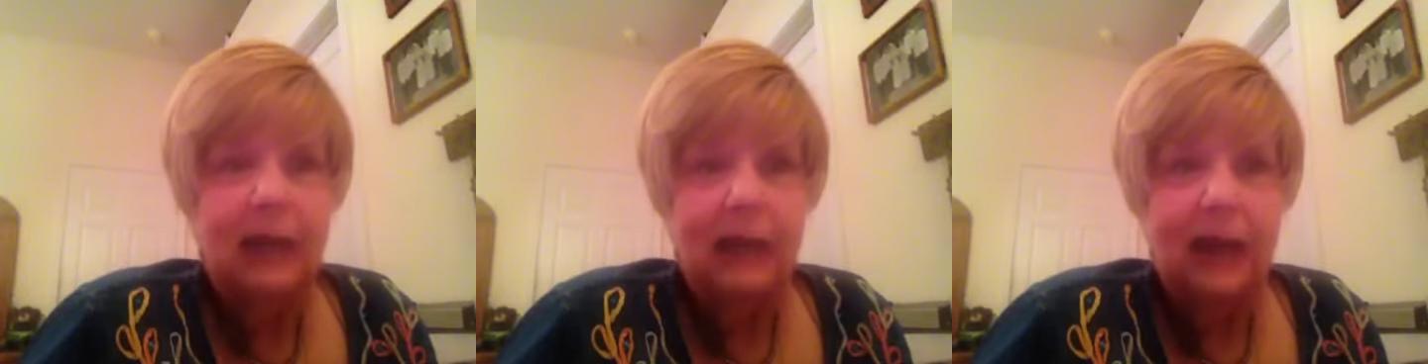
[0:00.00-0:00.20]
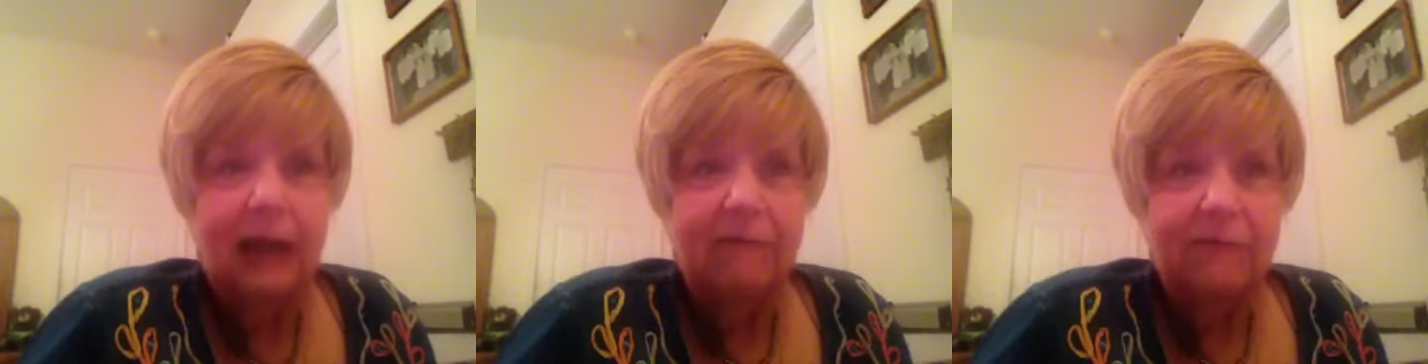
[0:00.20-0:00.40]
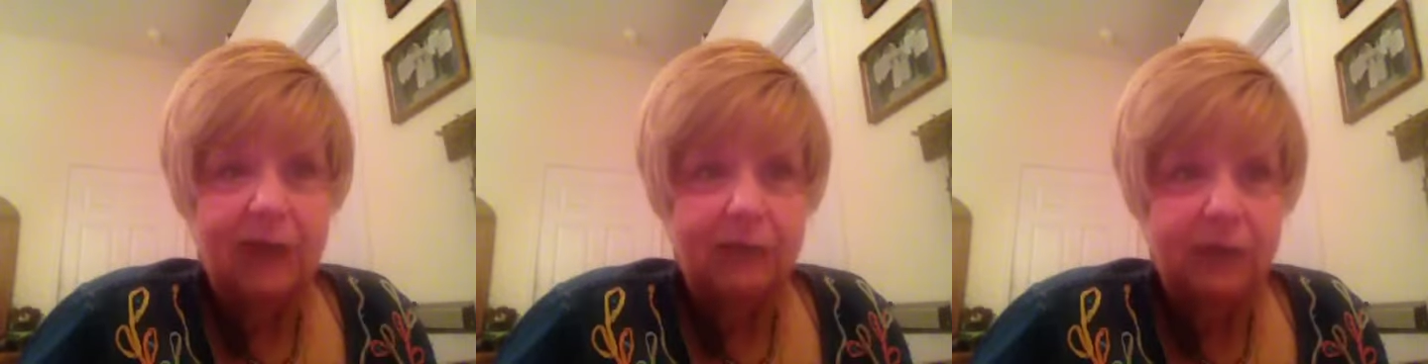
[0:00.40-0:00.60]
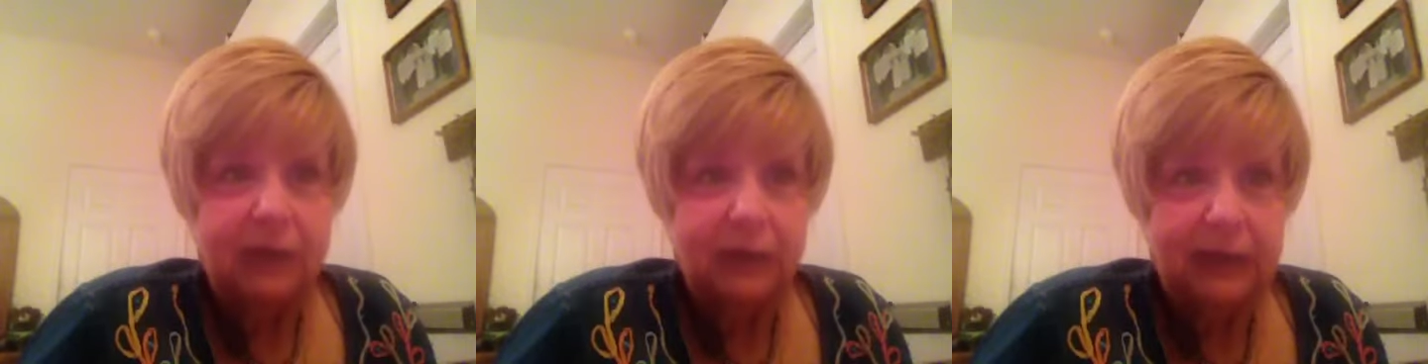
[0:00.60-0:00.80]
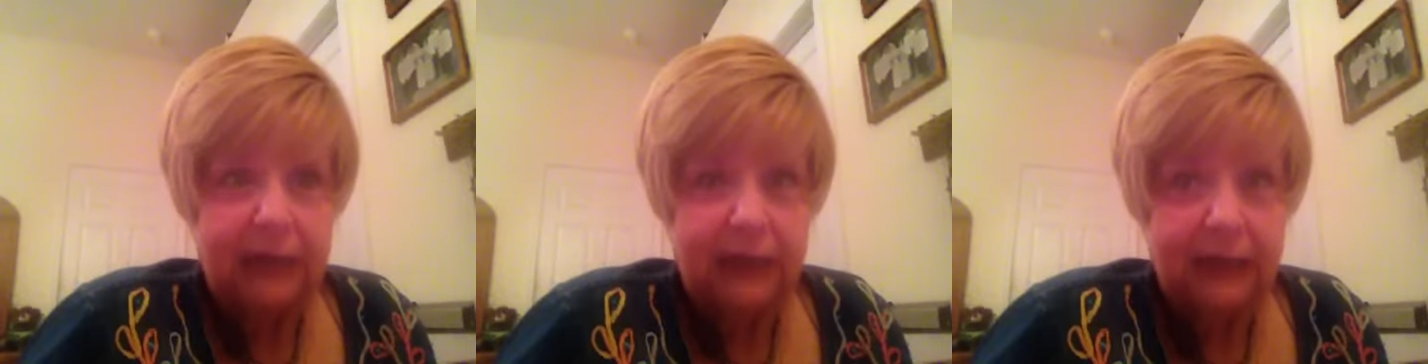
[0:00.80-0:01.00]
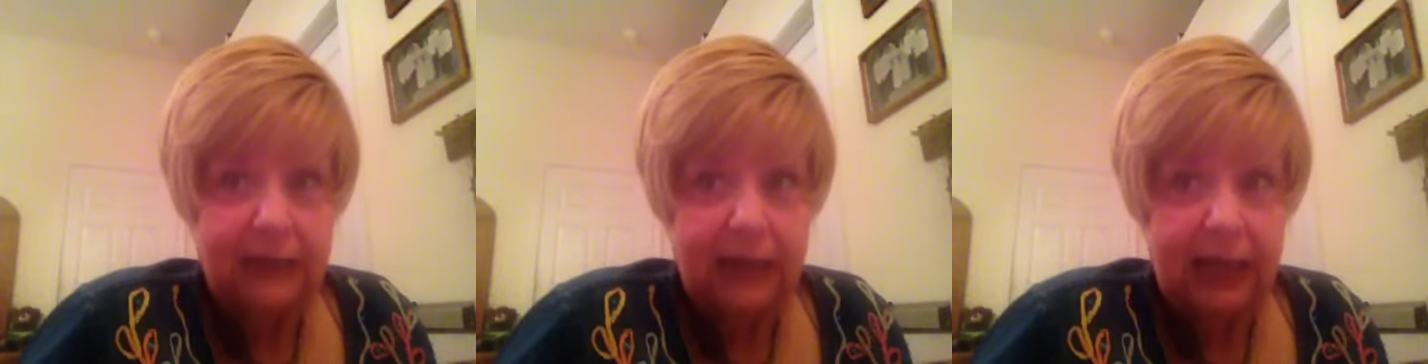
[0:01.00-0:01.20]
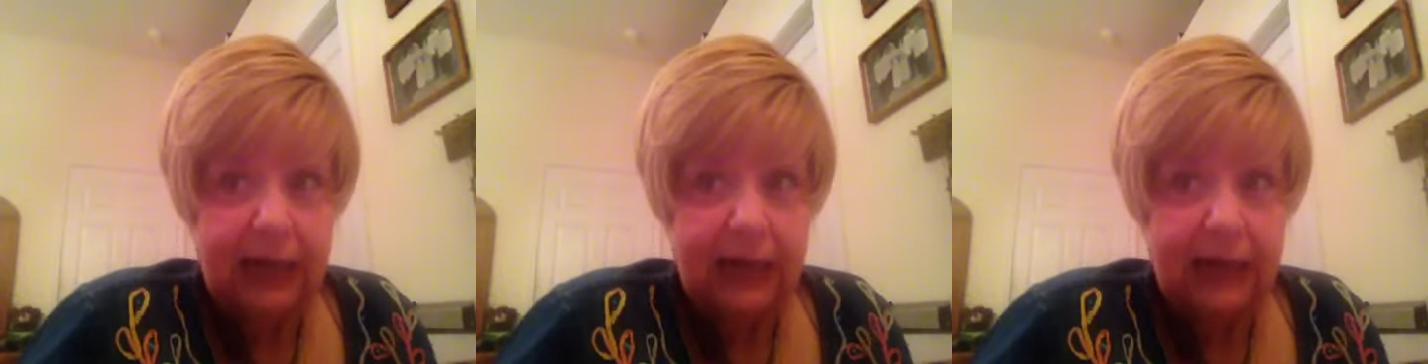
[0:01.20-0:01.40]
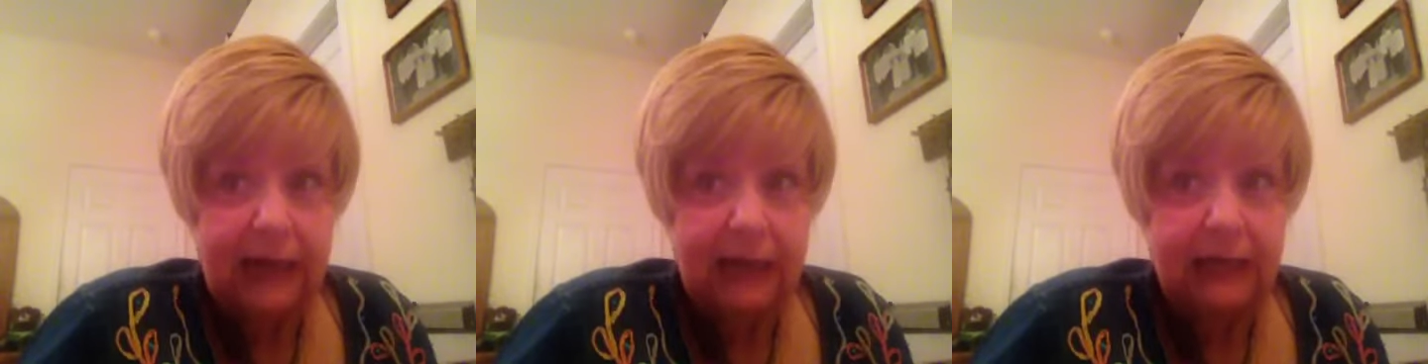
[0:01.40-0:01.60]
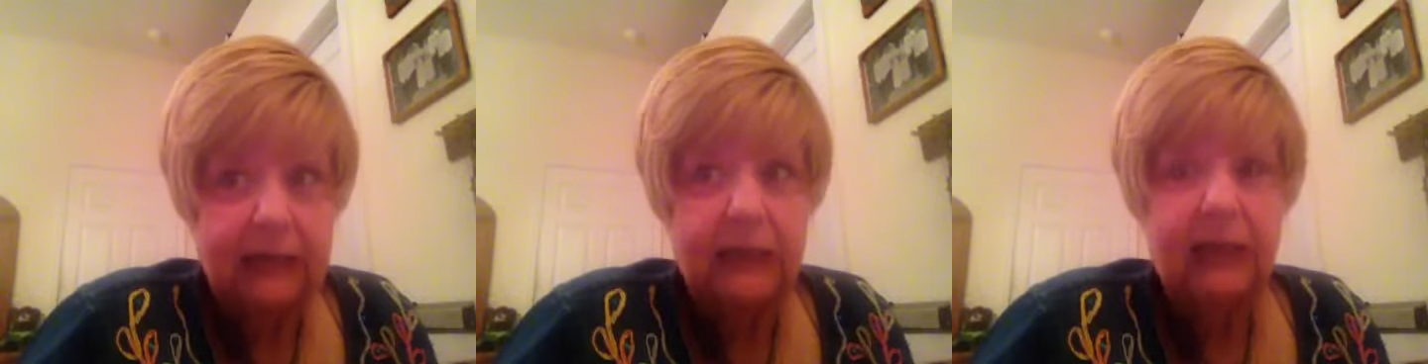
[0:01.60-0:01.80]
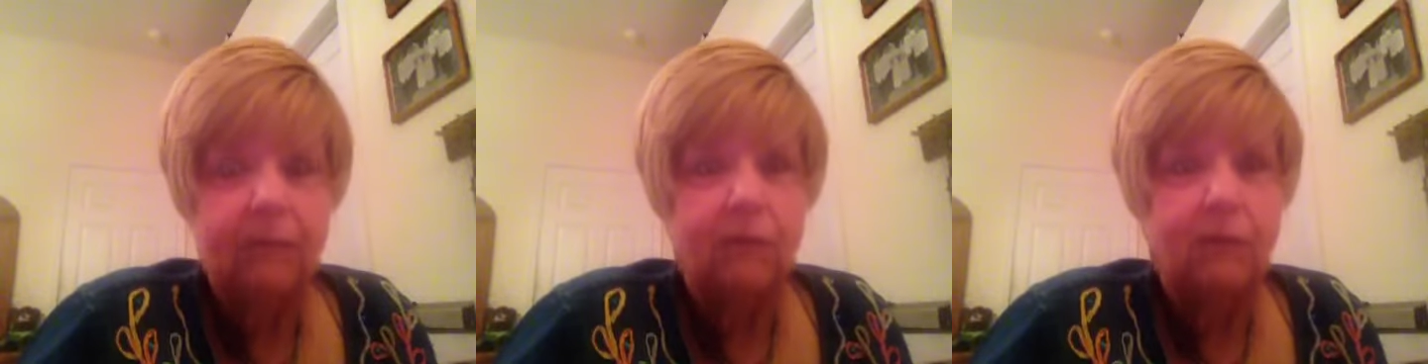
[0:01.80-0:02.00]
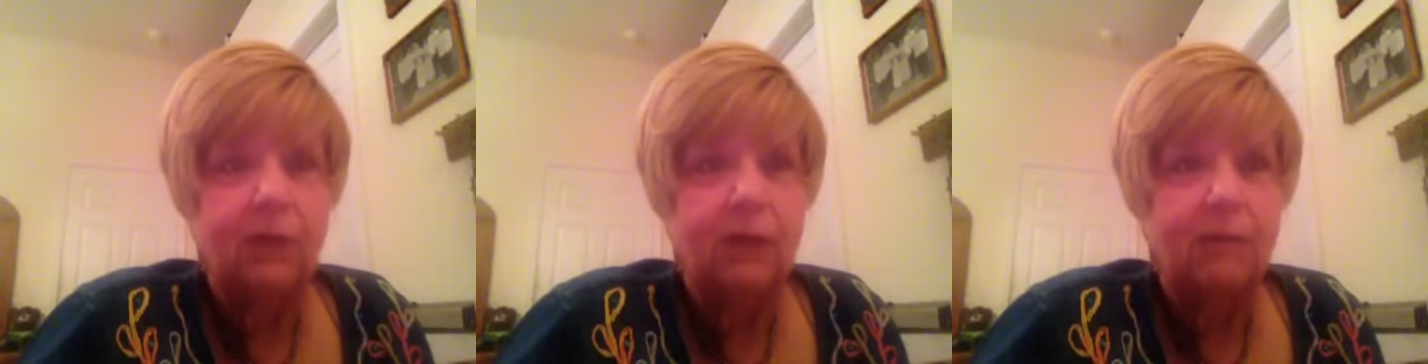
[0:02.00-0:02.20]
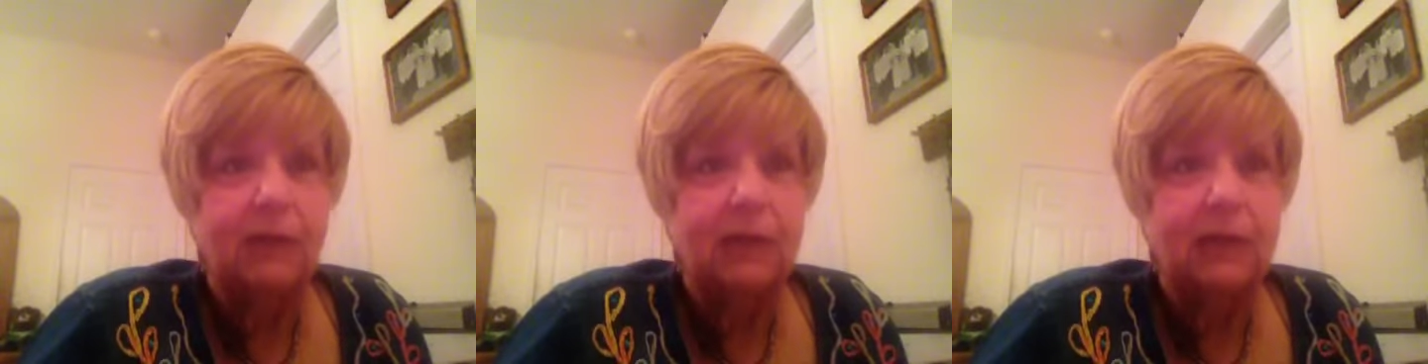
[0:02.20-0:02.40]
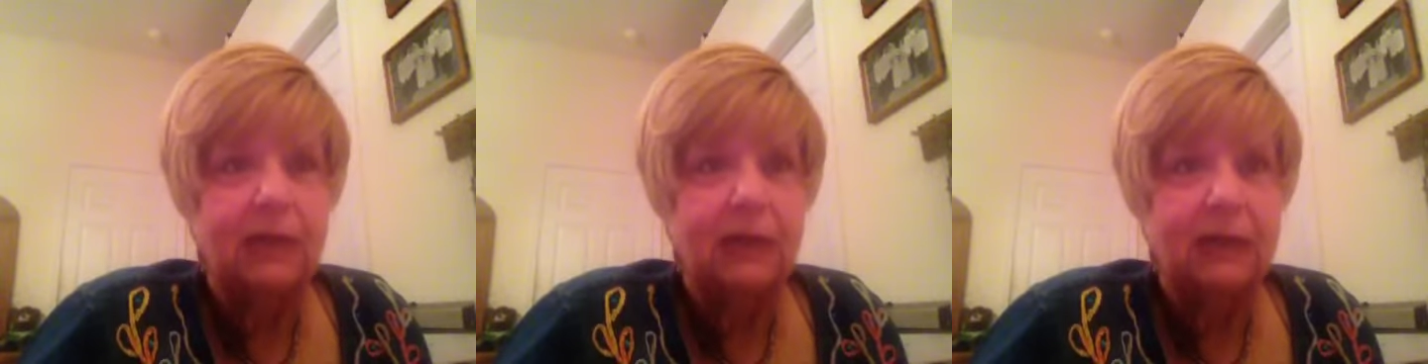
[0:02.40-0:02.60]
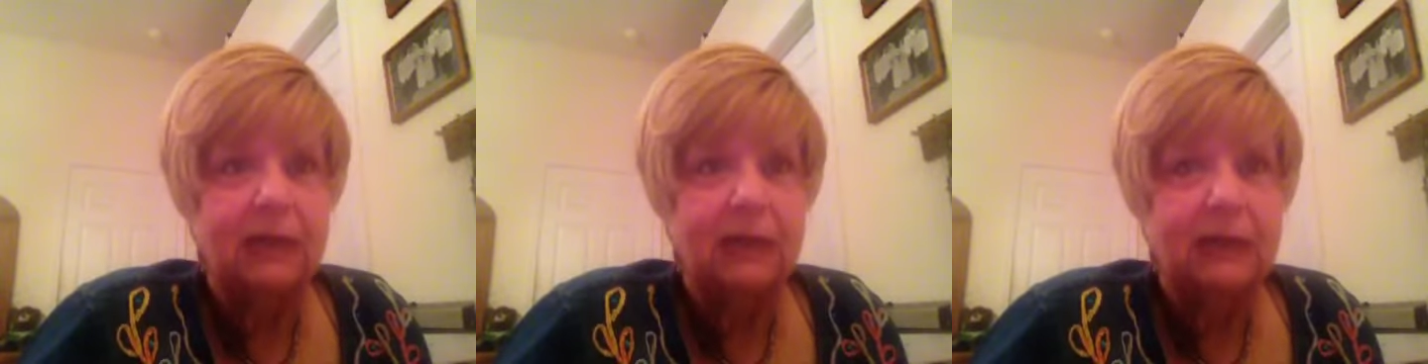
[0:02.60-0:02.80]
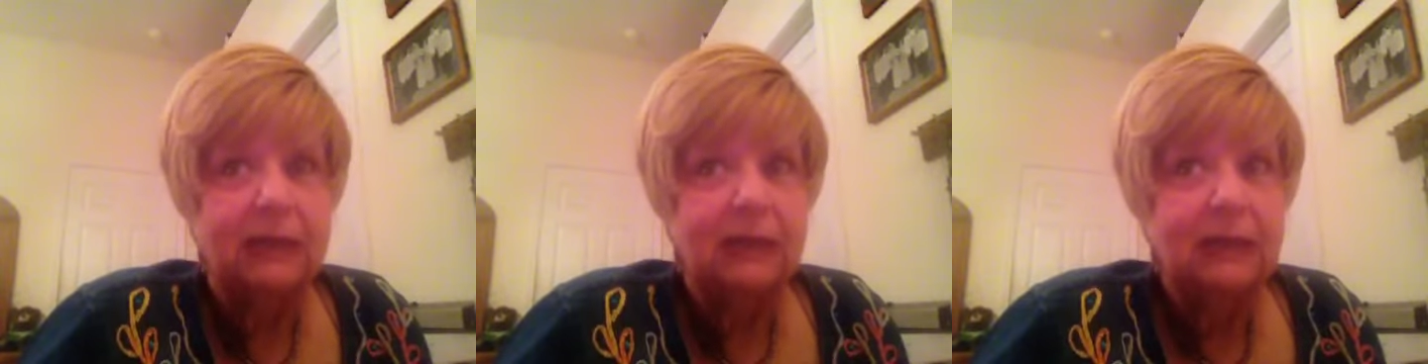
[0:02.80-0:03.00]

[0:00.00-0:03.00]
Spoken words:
I found a cleaning lady that will come in and